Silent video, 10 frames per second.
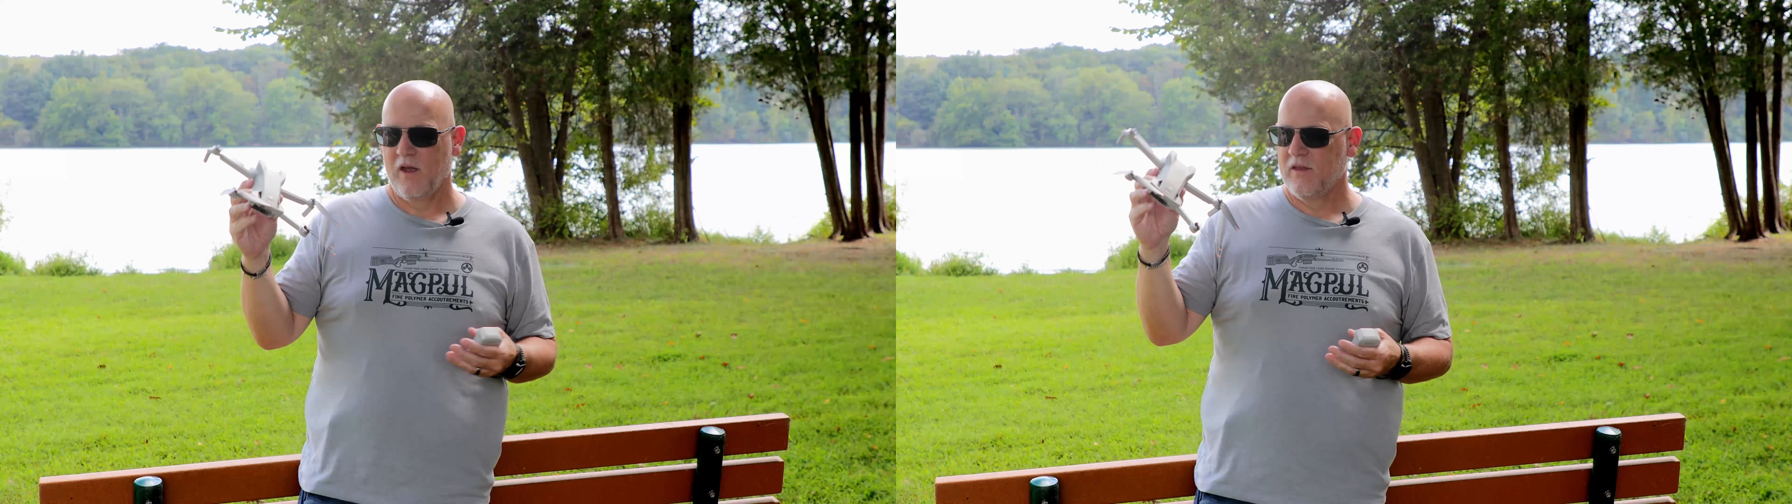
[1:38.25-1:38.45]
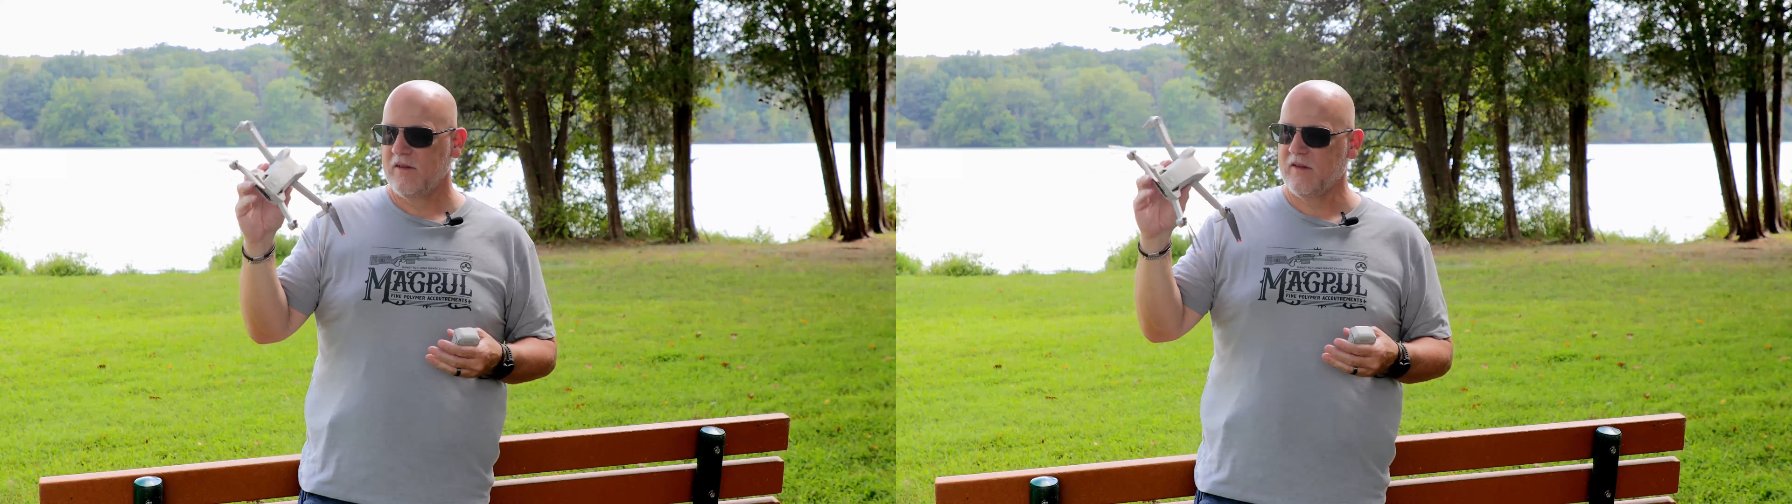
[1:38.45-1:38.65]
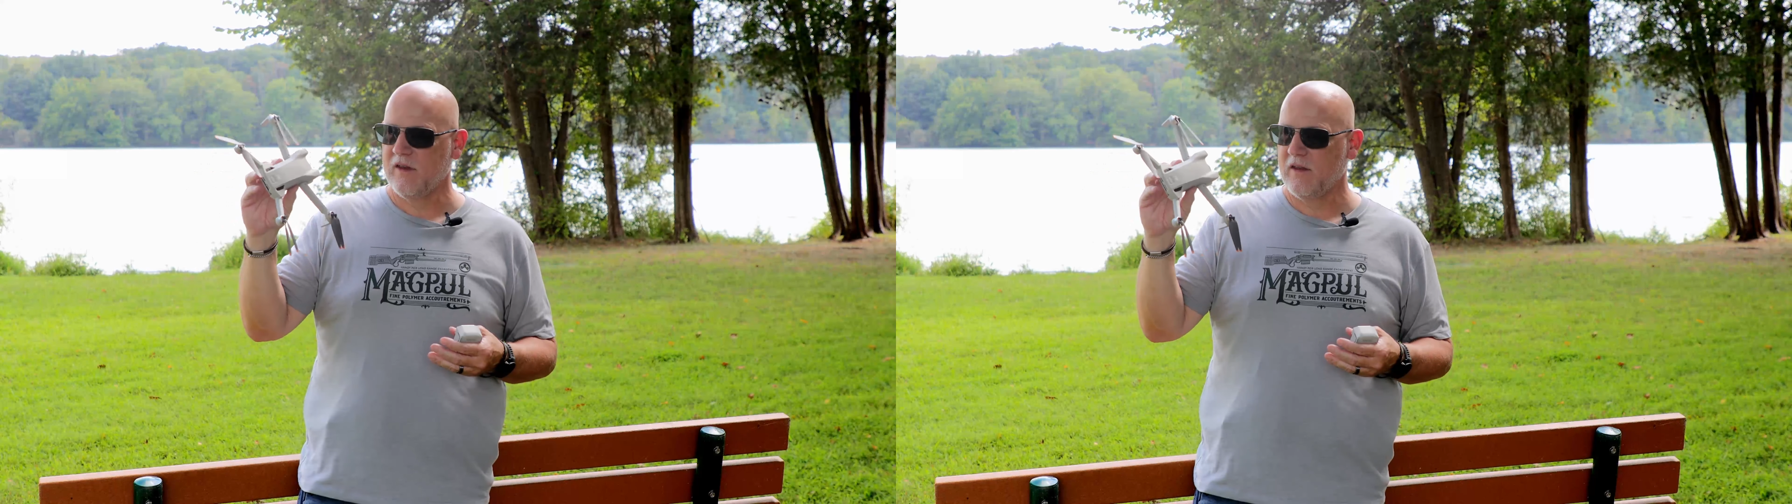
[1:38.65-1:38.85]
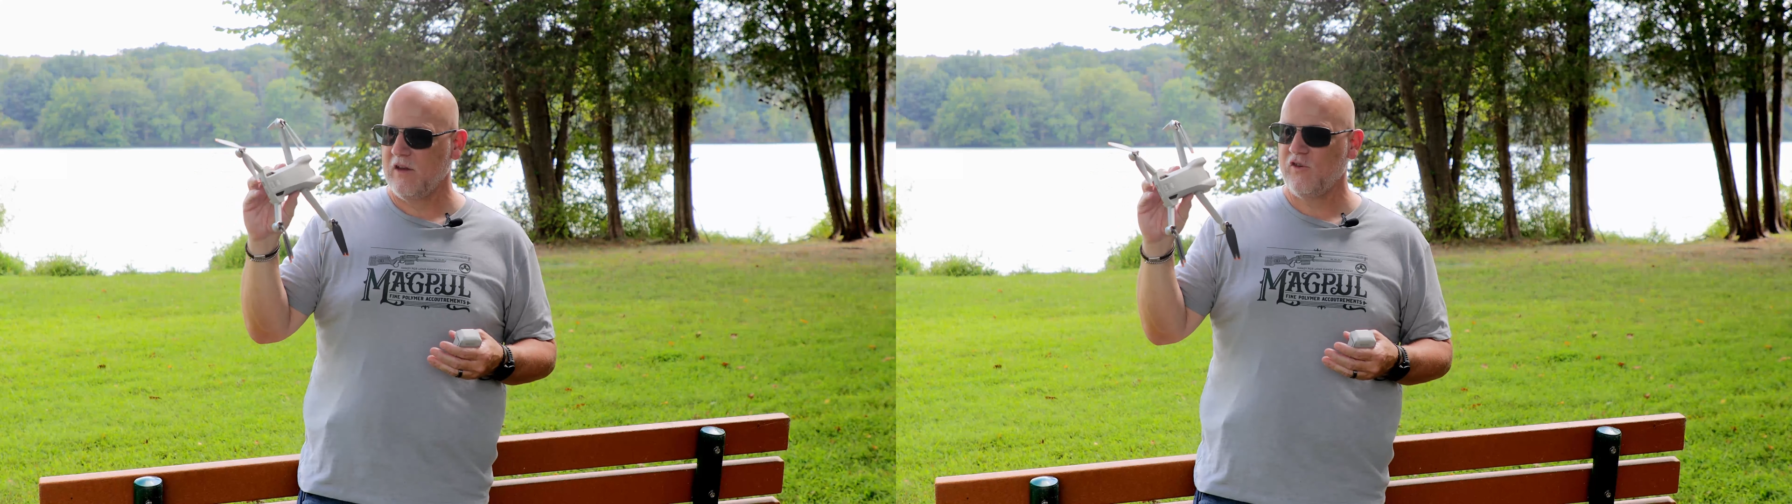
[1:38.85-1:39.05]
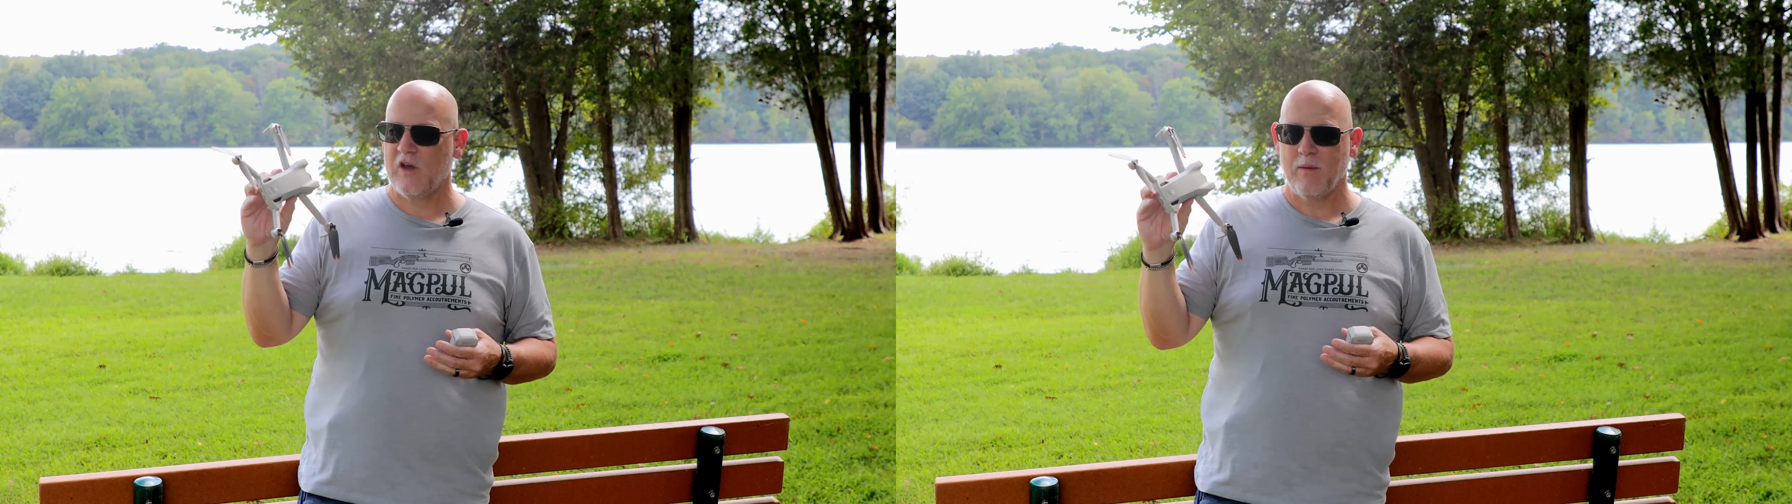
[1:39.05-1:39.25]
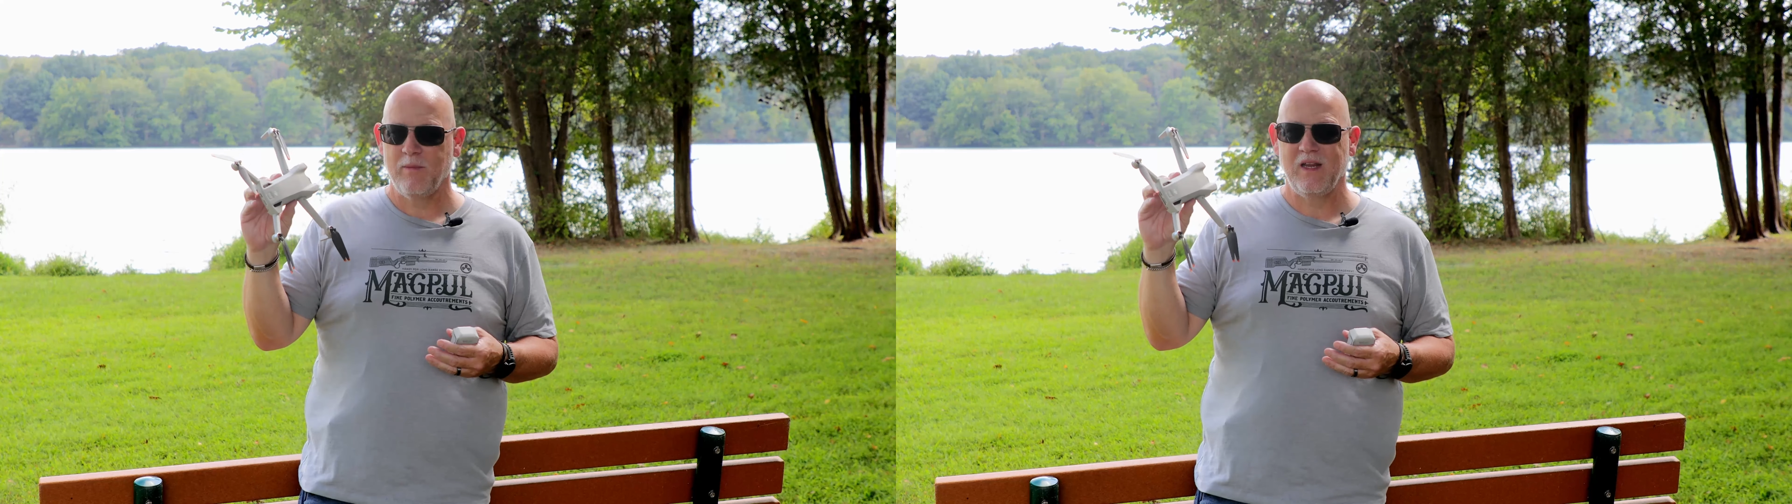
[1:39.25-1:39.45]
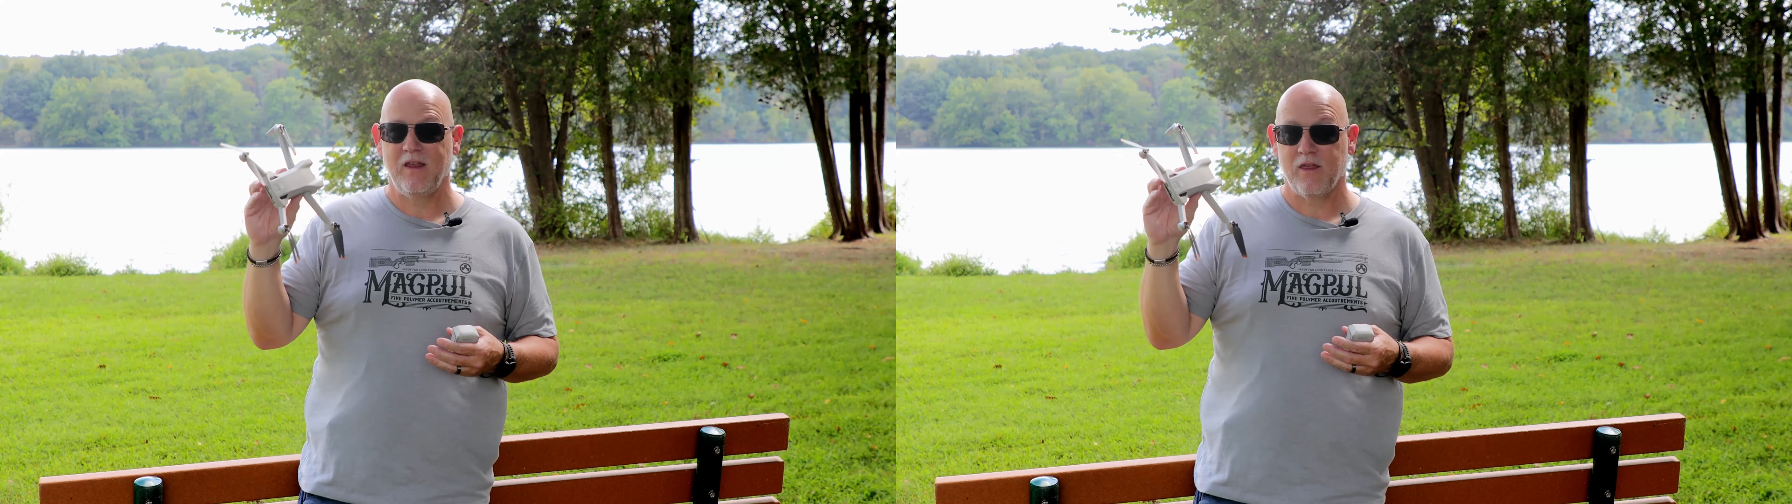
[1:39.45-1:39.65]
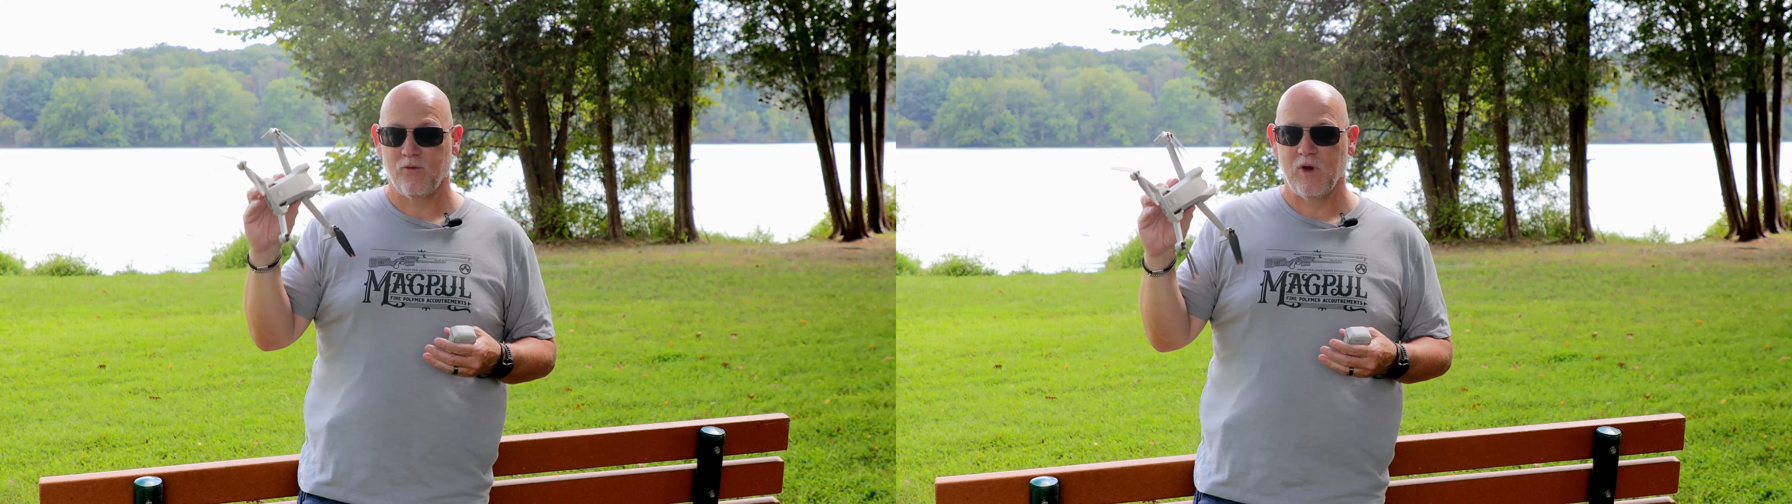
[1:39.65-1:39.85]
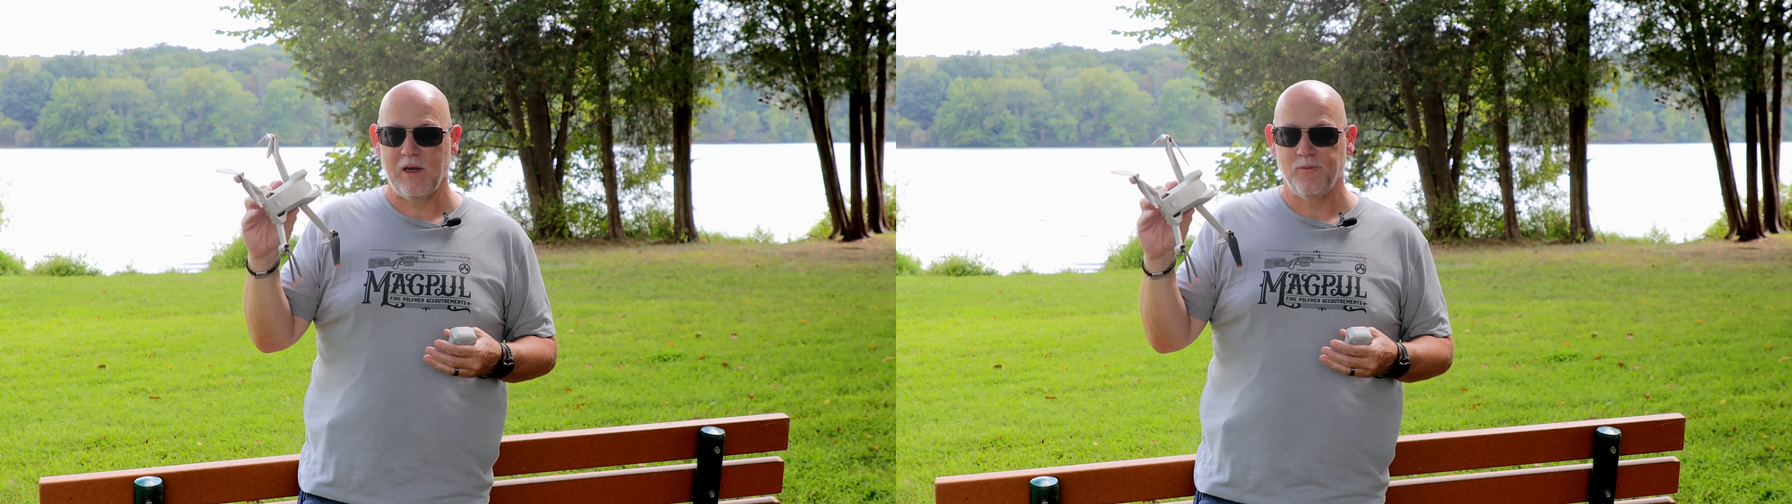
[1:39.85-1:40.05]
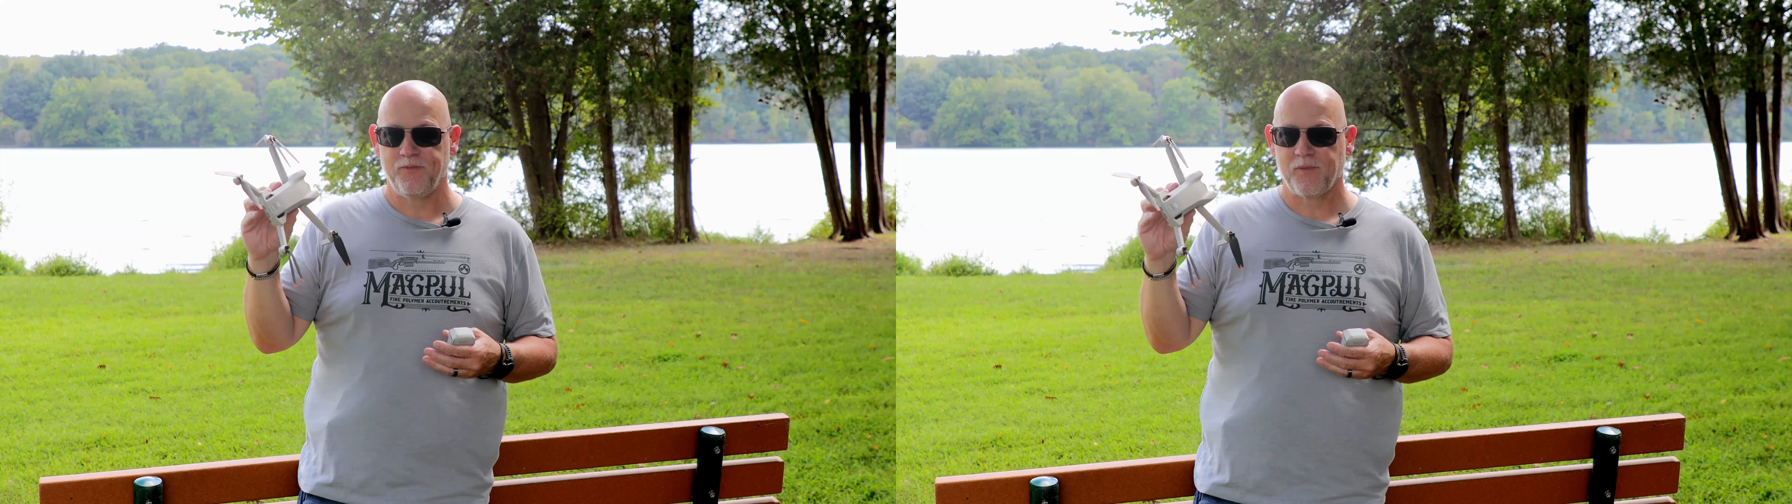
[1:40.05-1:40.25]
This is the DJI Mini 3.